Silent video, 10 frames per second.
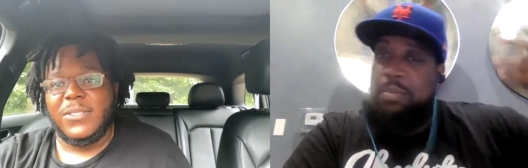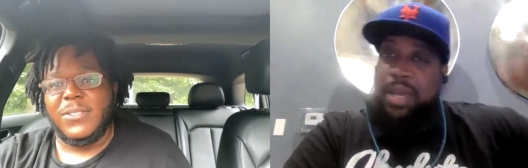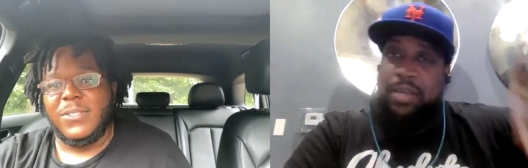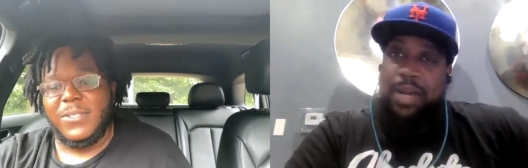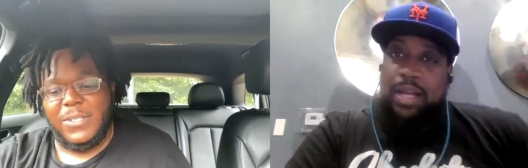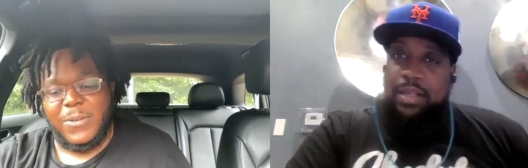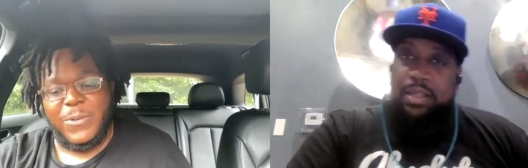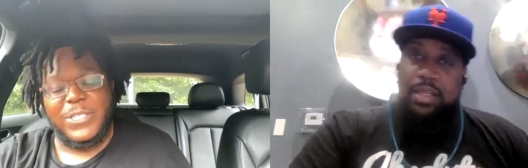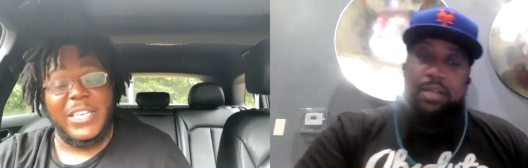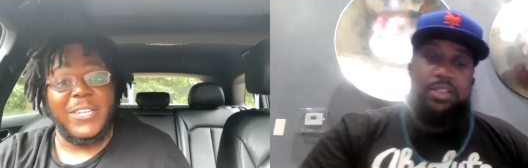Speaker 1: man, you got
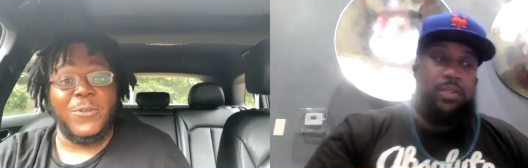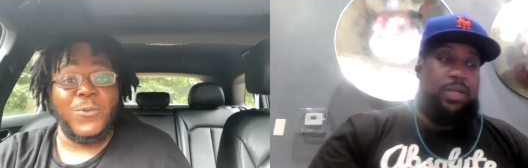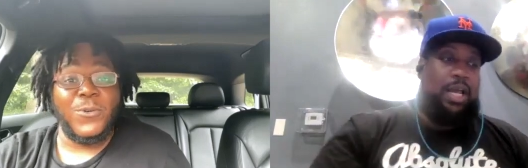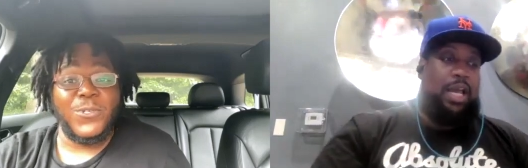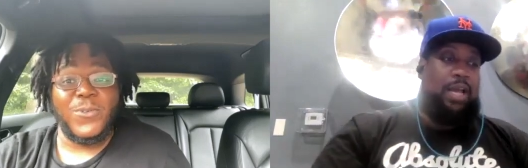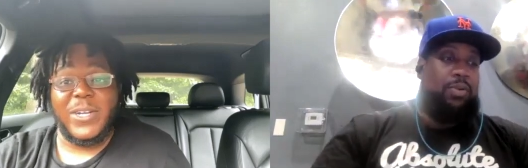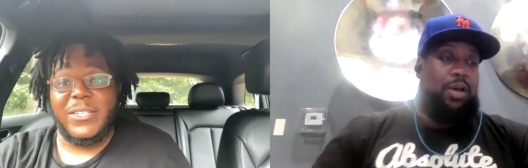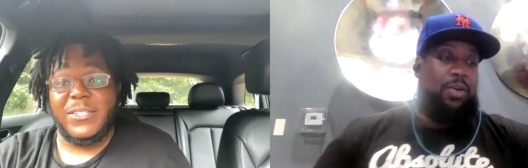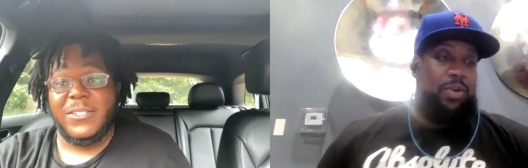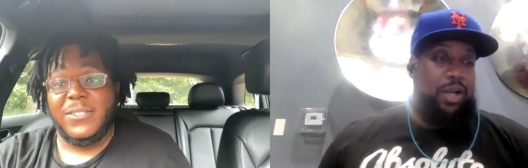anything said- else you want to add, bro?
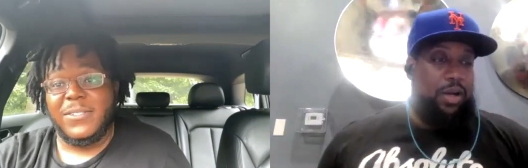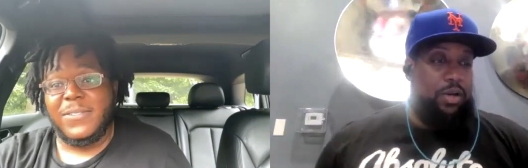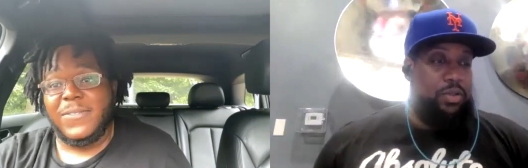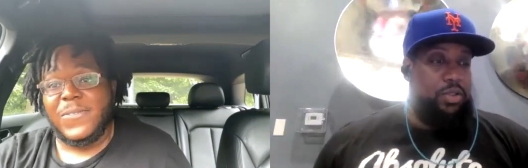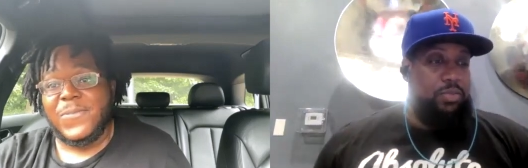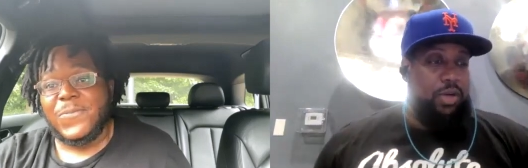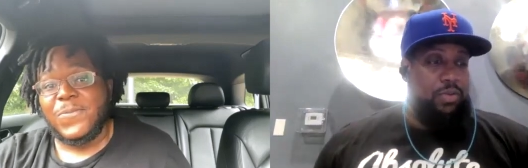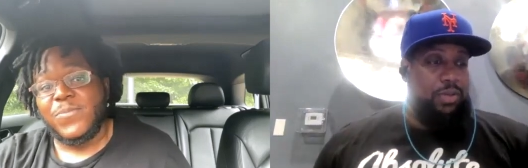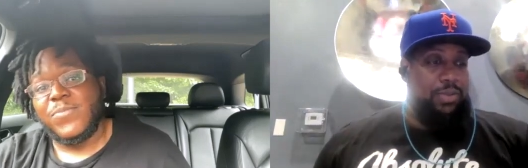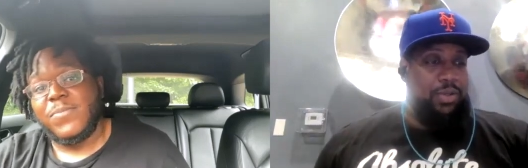I don't want to hold you, bro.
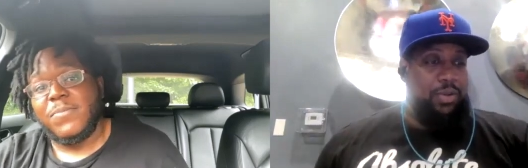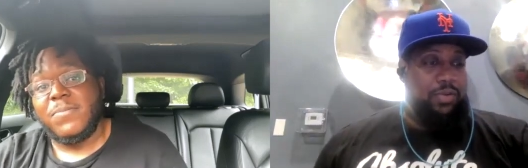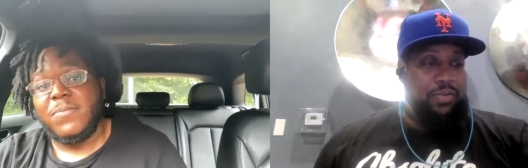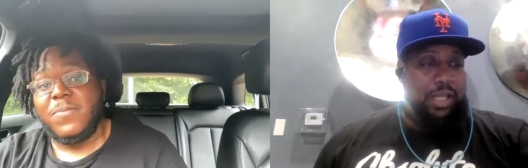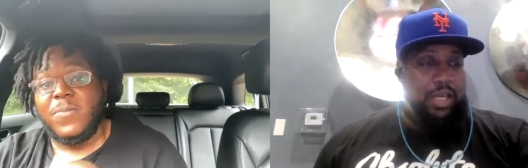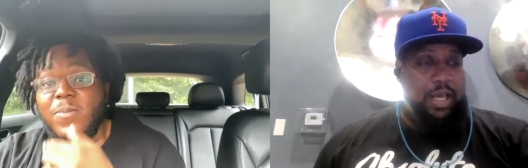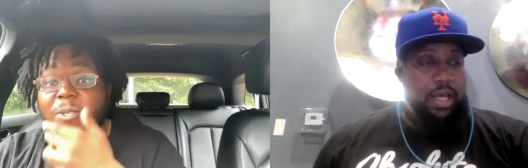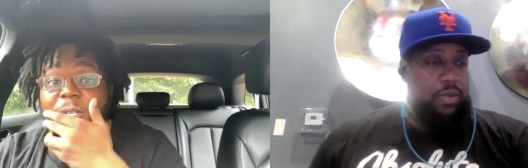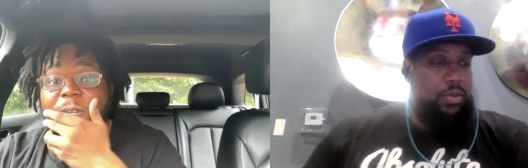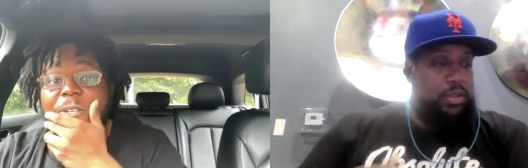We've been going for like an
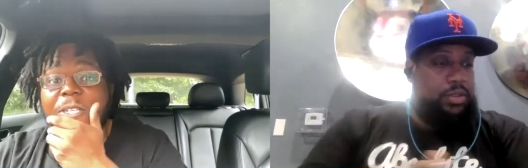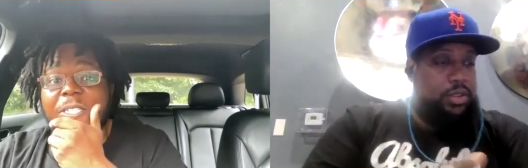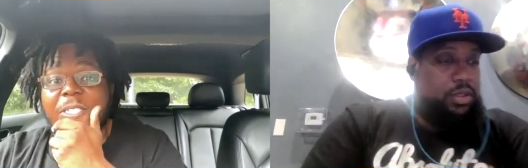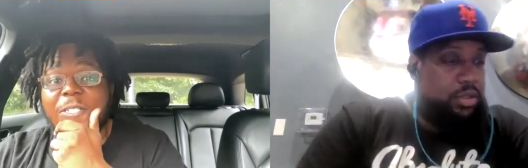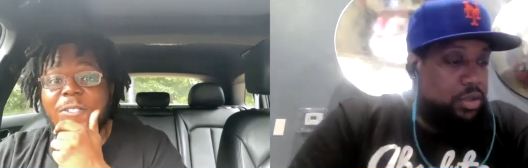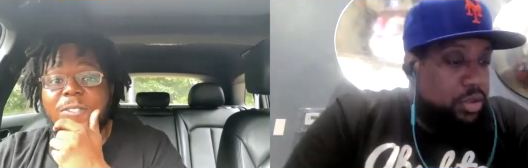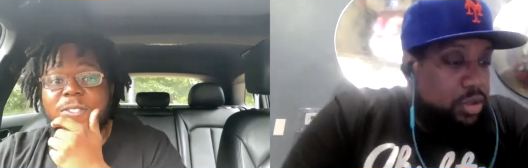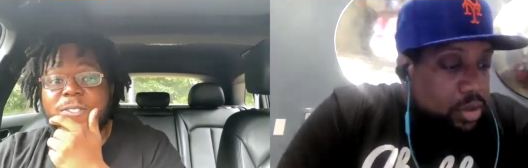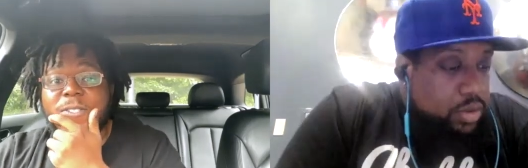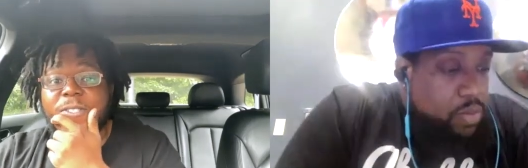hour and shit.
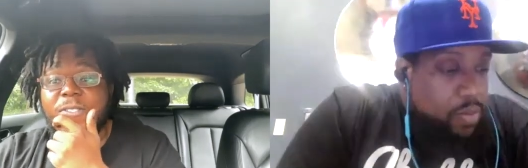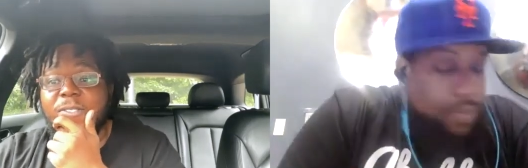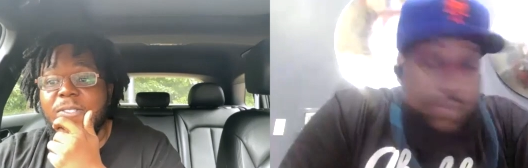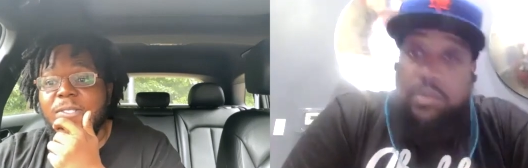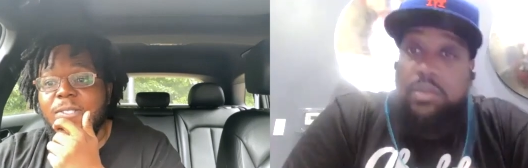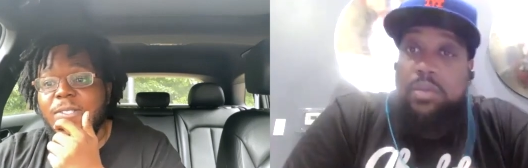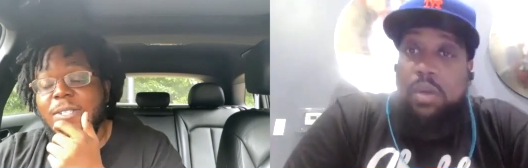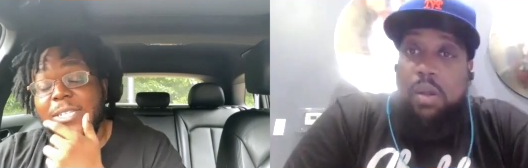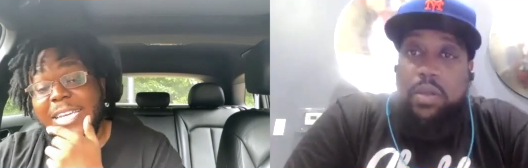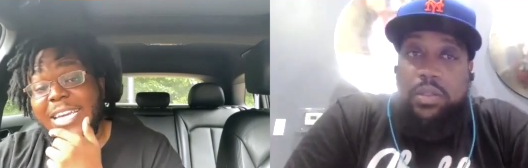
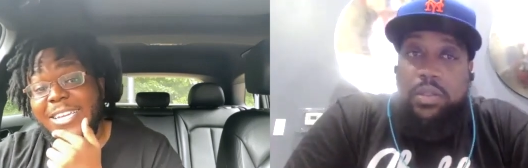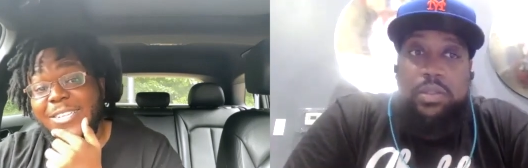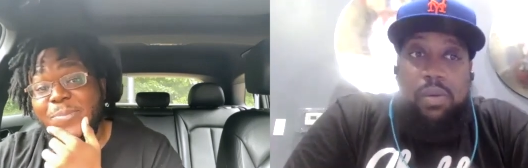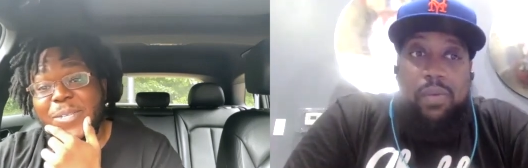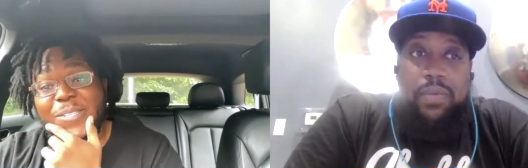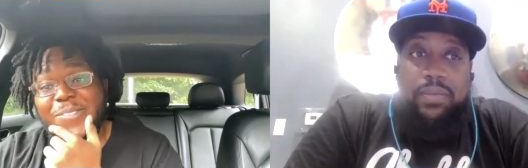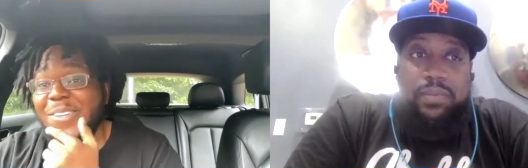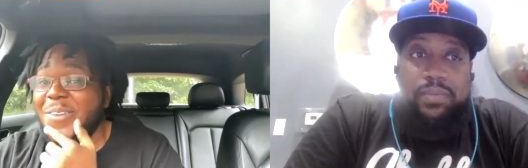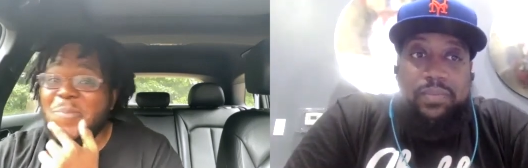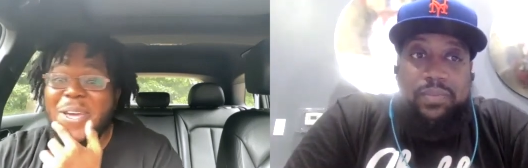
Speaker 2: Dang, it's been
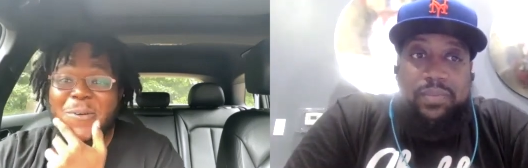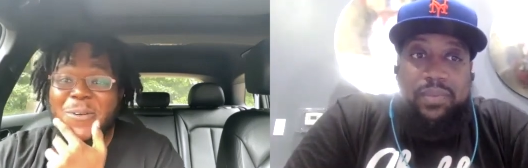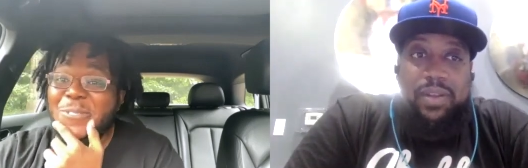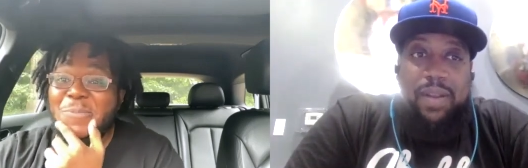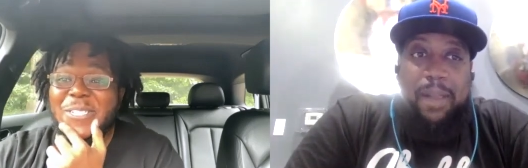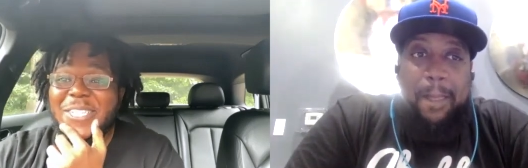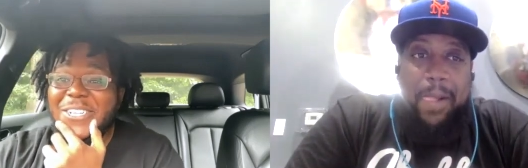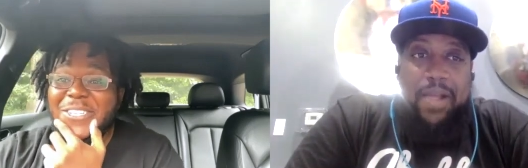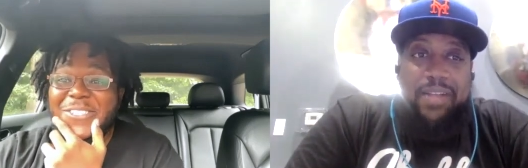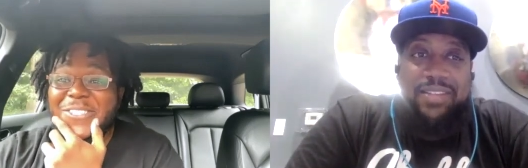man. We just be
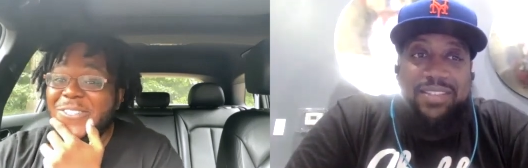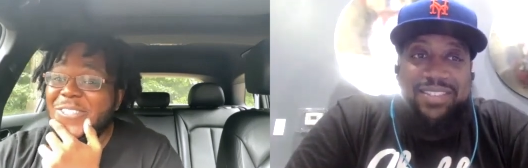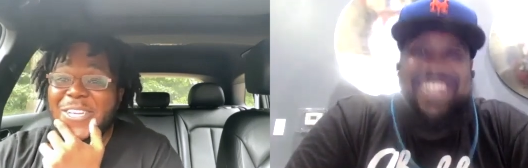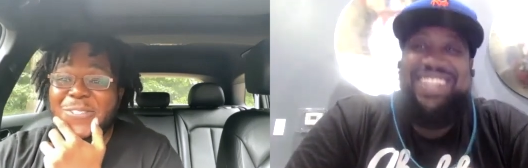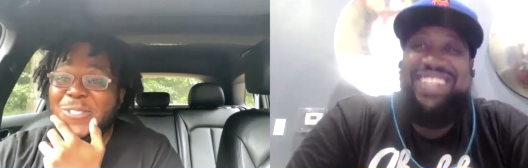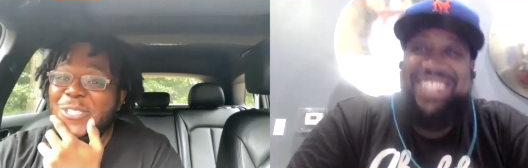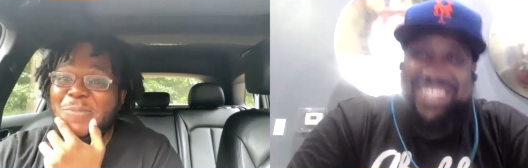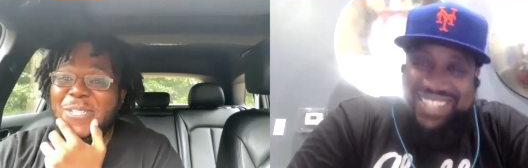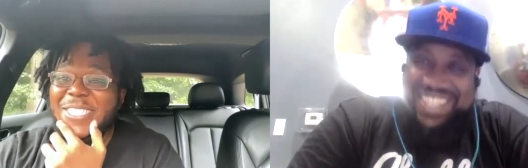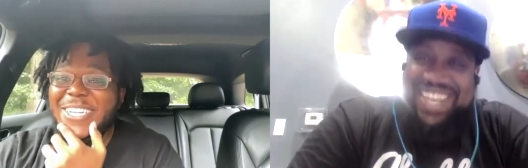talking. Sometimes we just
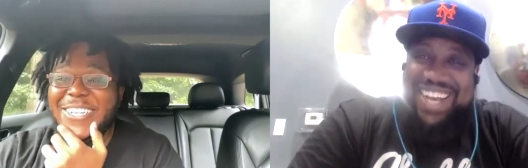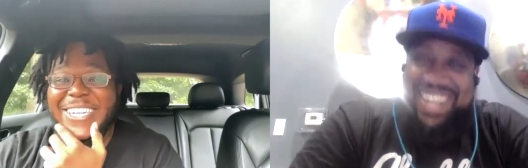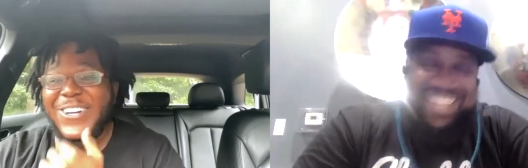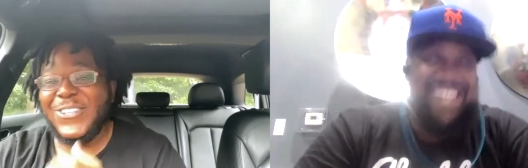be talking. I don't